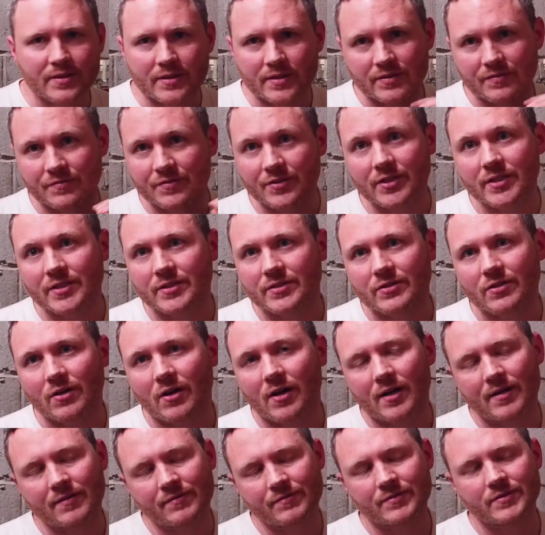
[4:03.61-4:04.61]
It's very
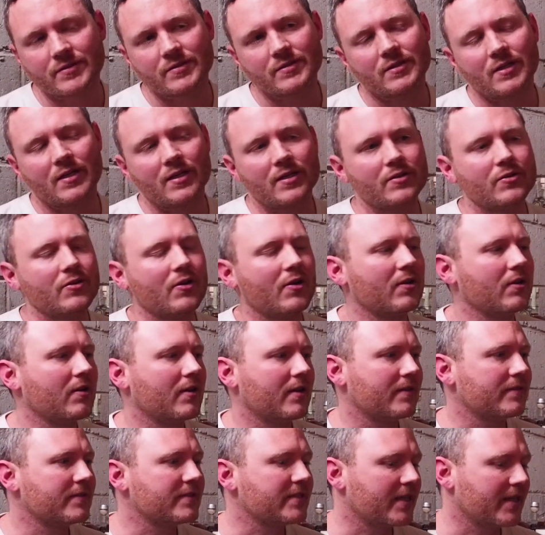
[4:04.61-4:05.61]
soft, not a
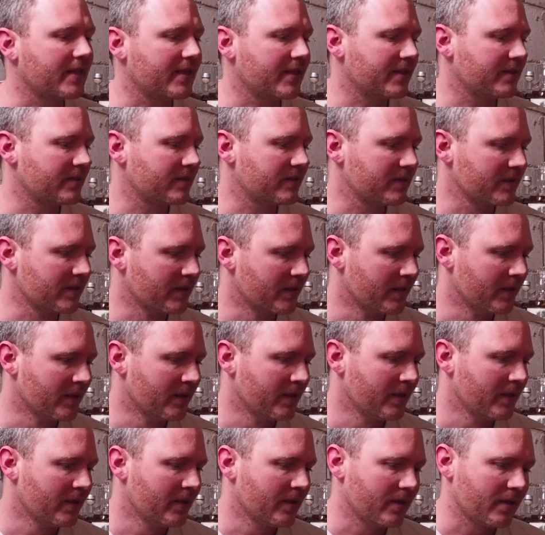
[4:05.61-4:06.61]
lot of tannins,
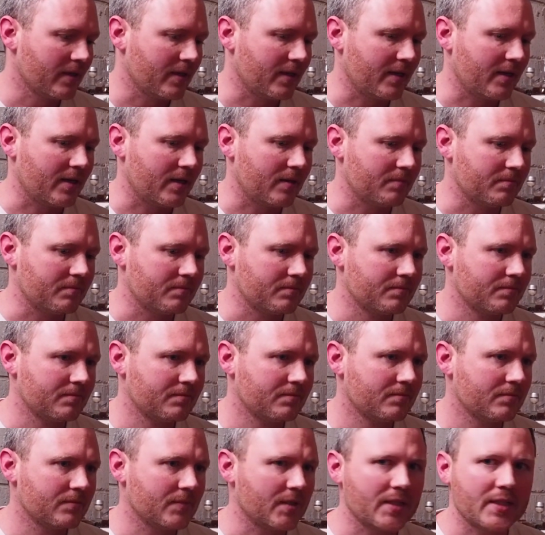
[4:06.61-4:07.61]
and
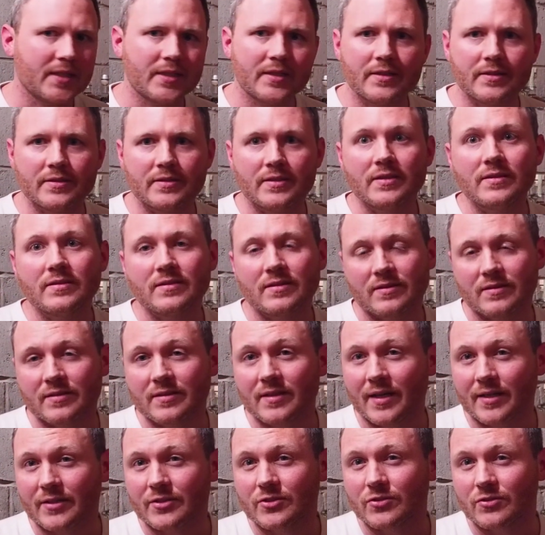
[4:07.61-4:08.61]
a decent
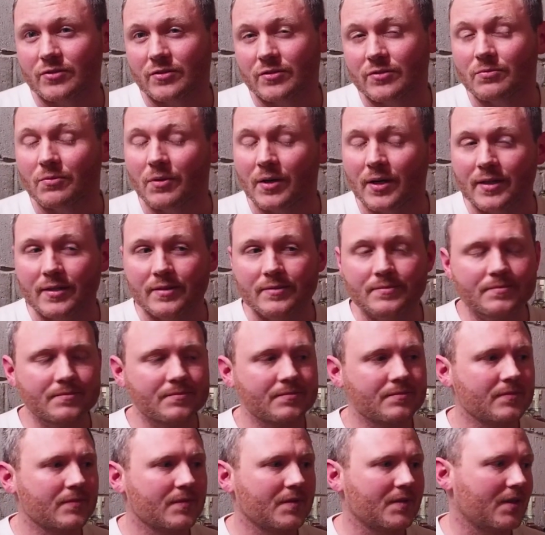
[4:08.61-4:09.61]
texture as well.
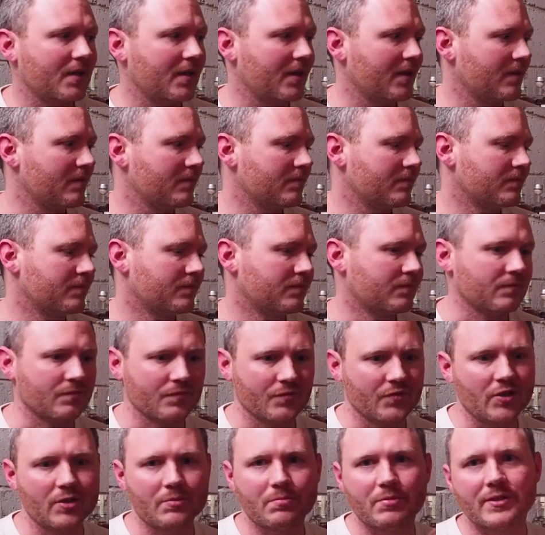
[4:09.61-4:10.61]

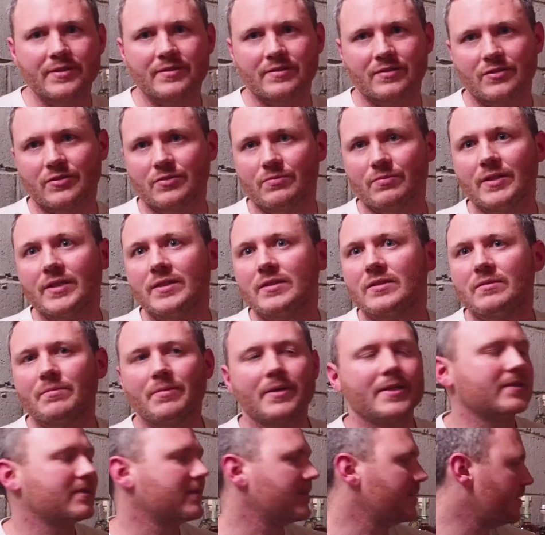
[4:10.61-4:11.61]
Very pleasant, sweet,
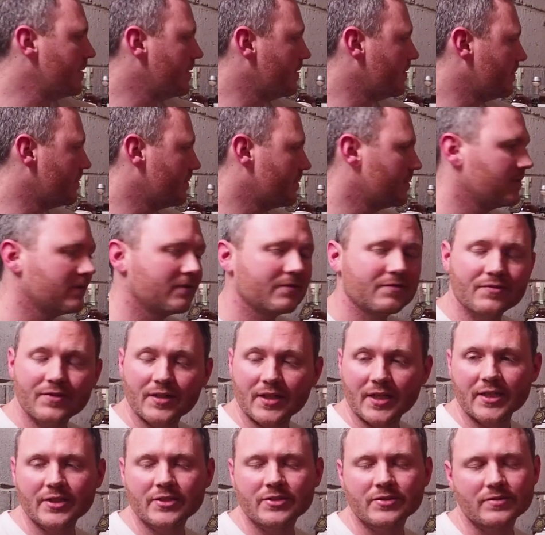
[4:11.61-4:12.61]
spicy
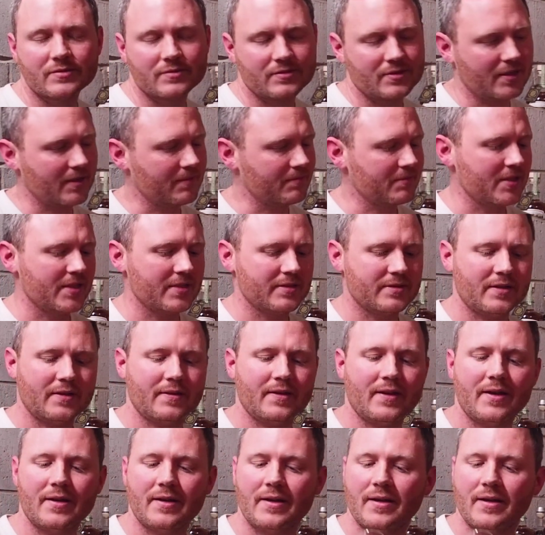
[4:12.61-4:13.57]
finish. I'm tasting that